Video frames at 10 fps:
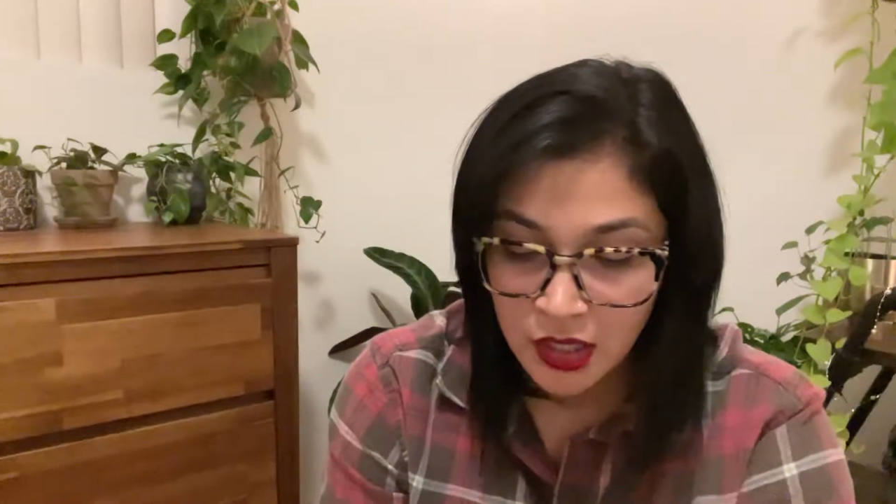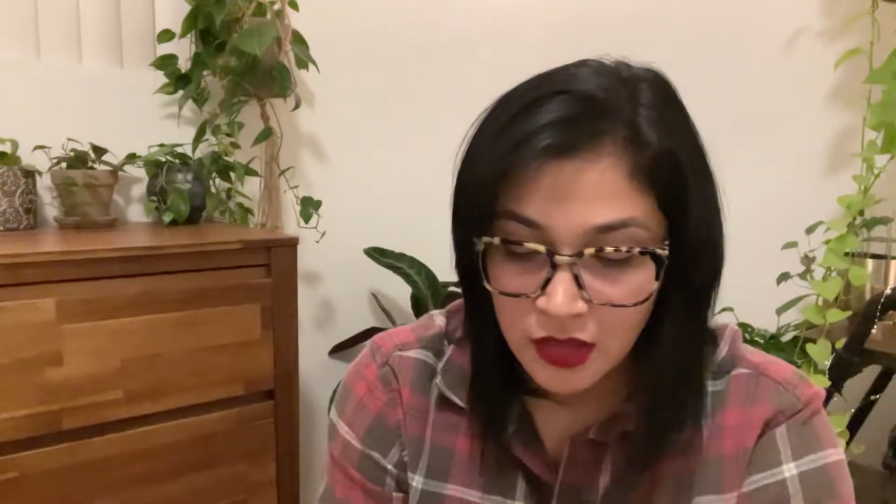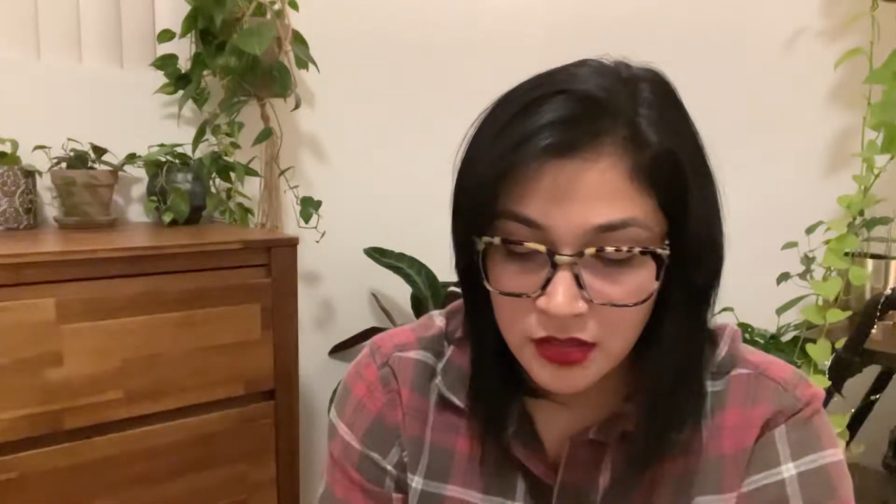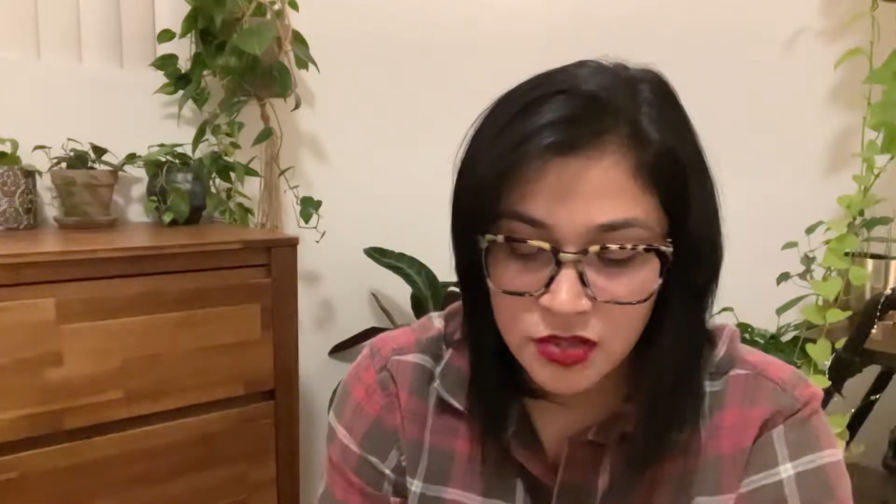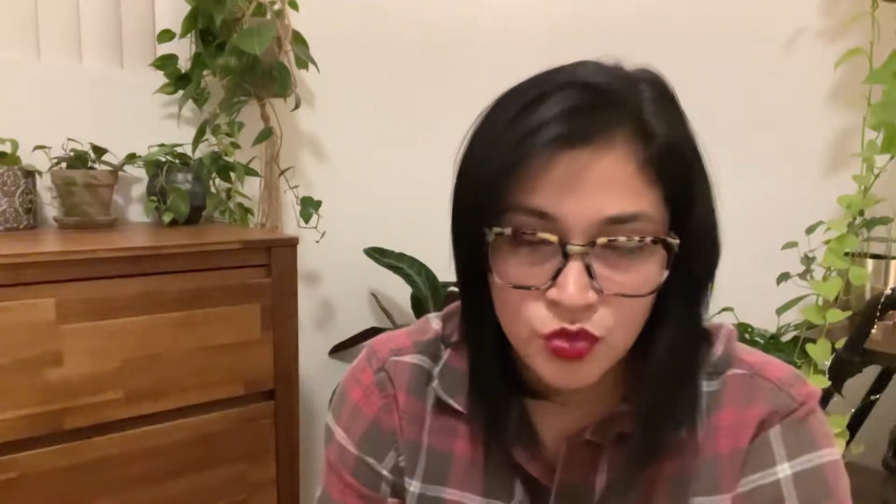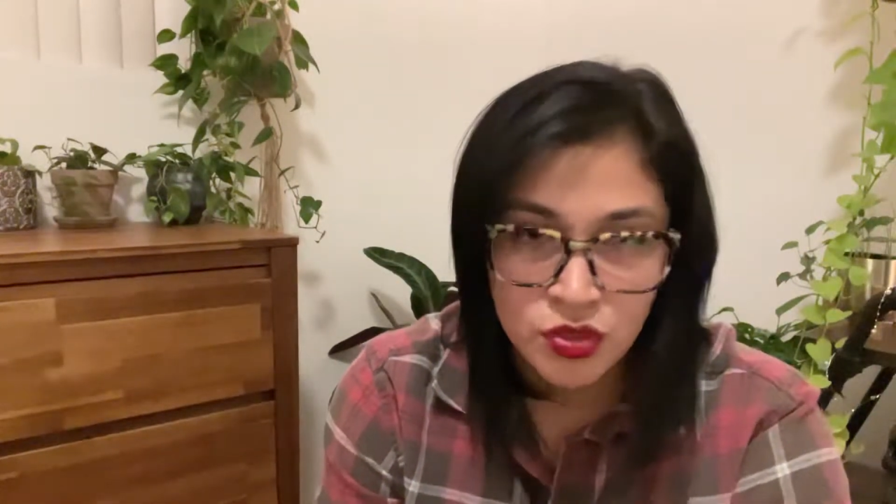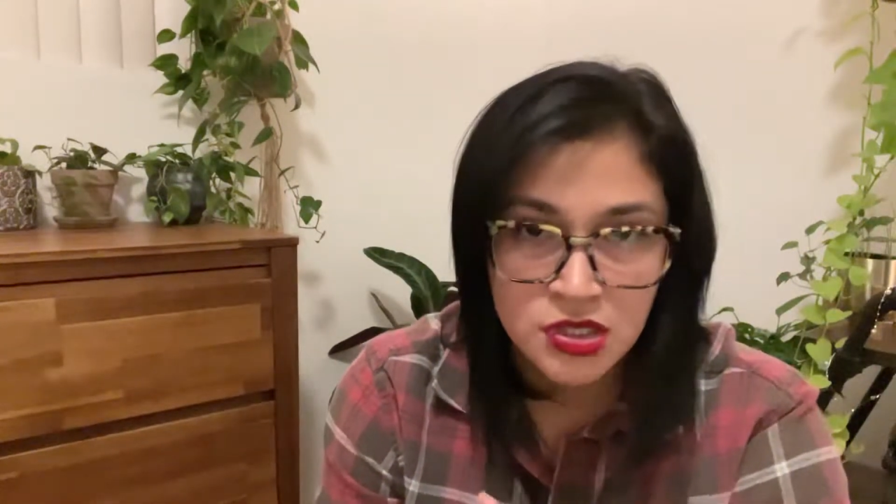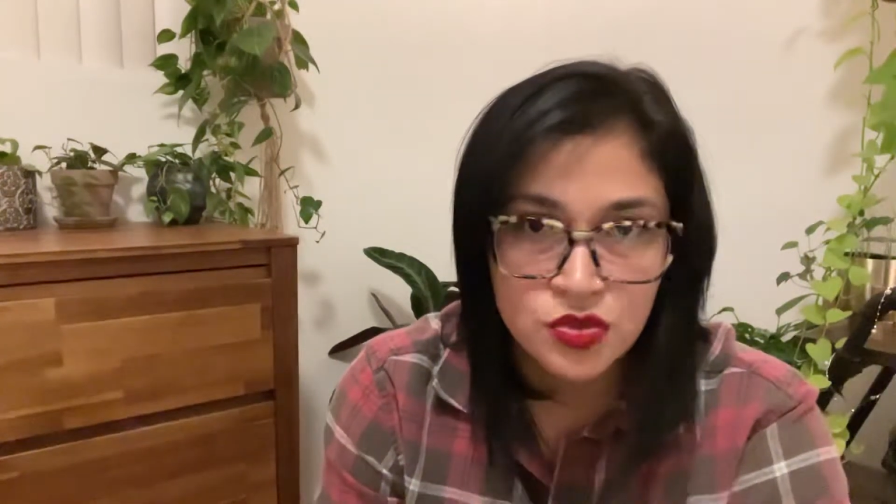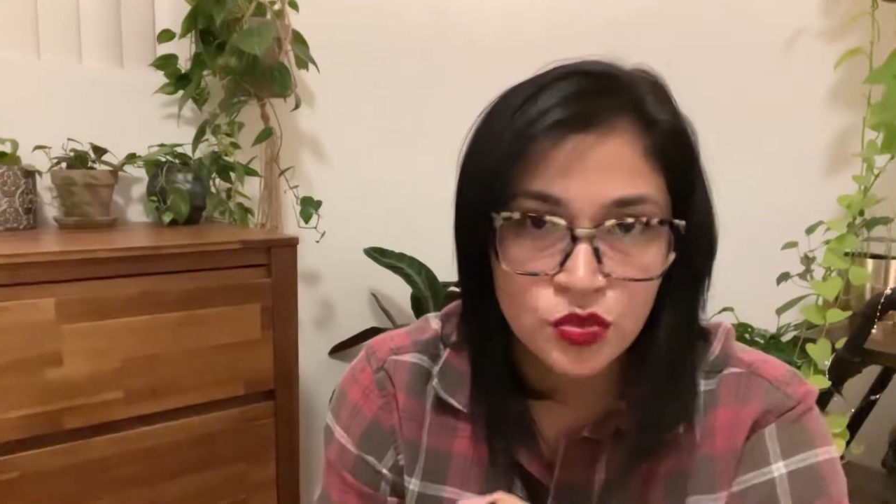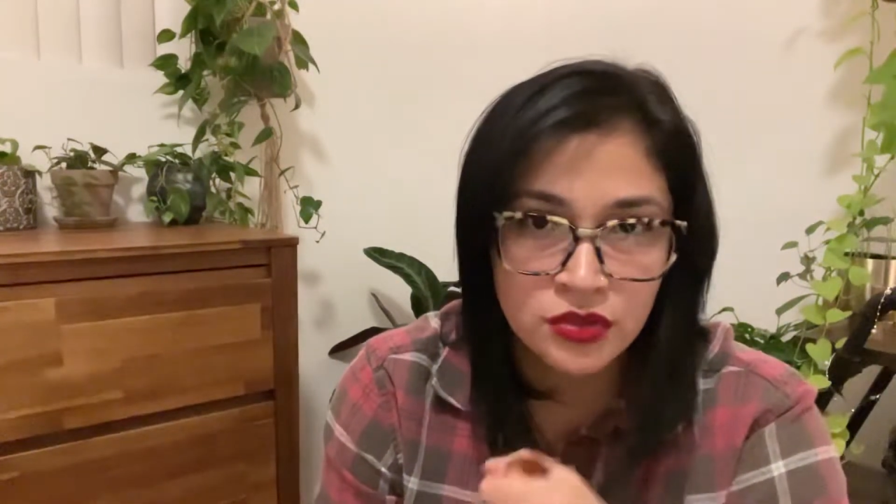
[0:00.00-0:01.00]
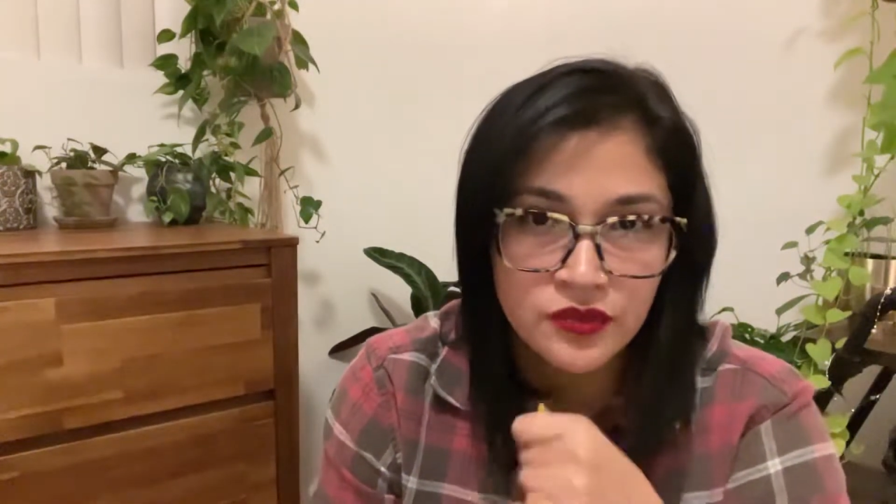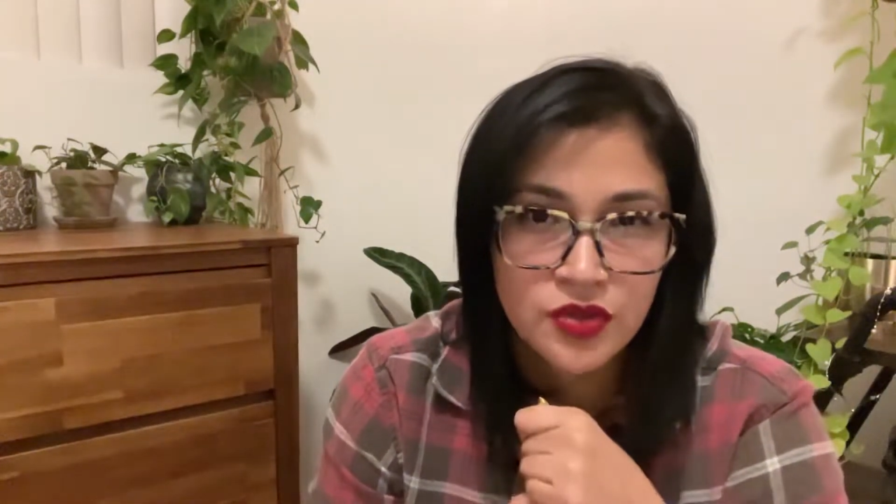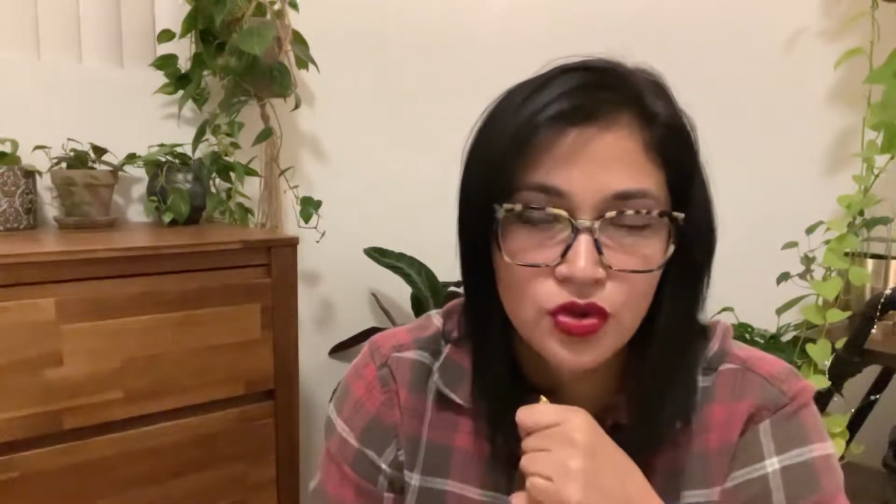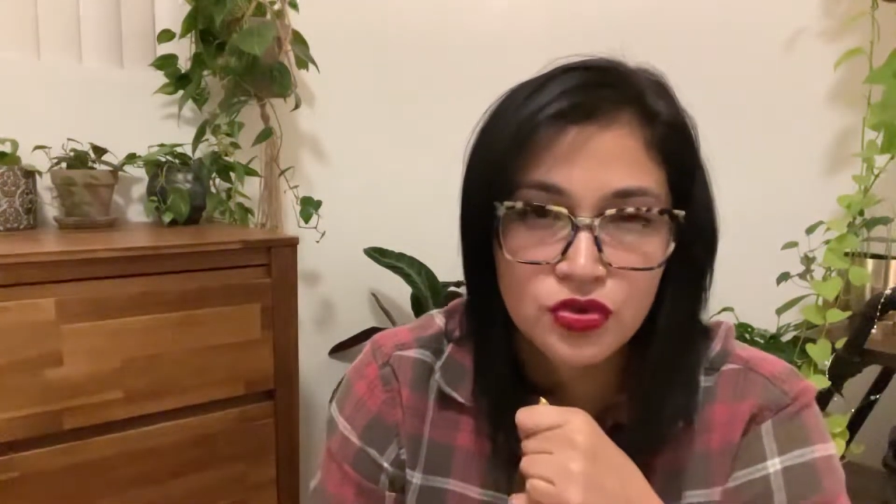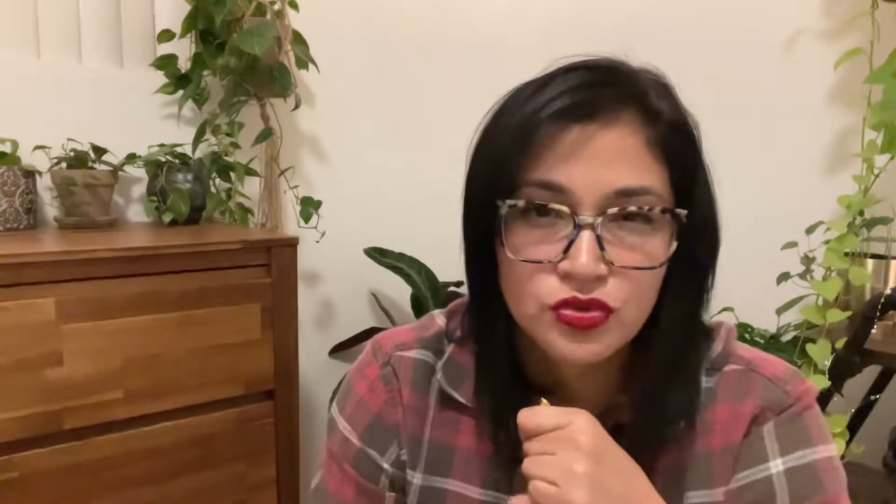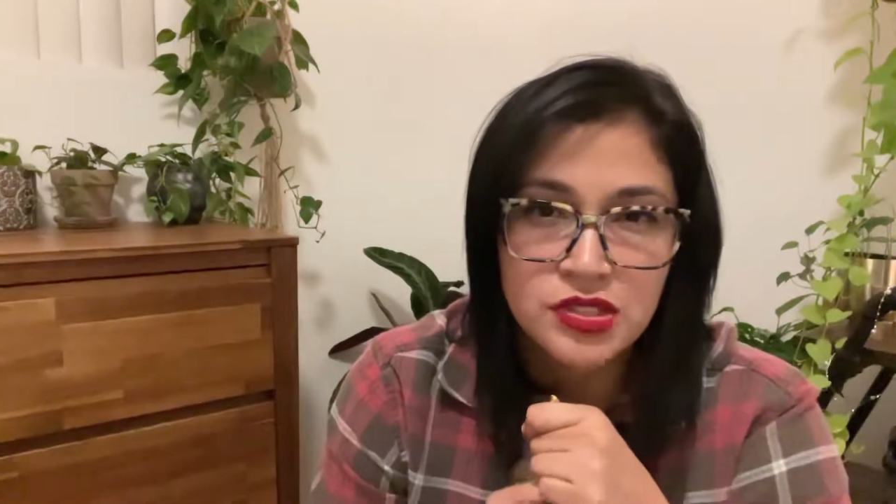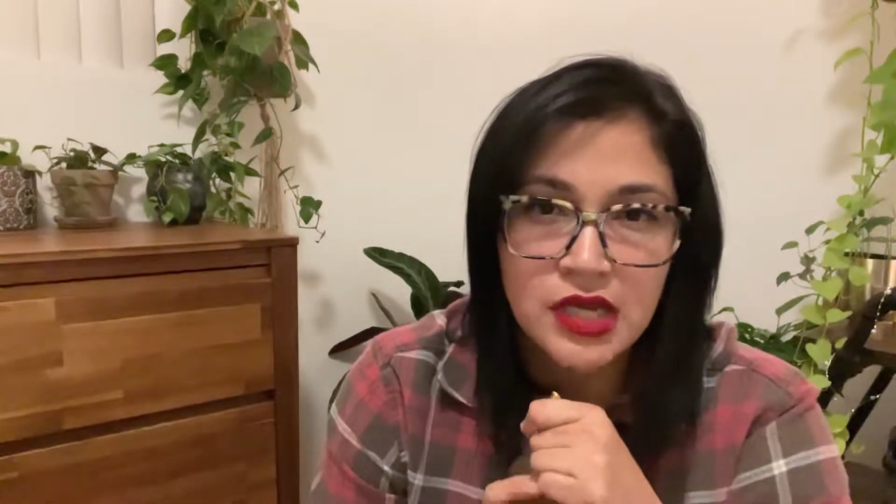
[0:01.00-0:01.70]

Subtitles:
This one is one of those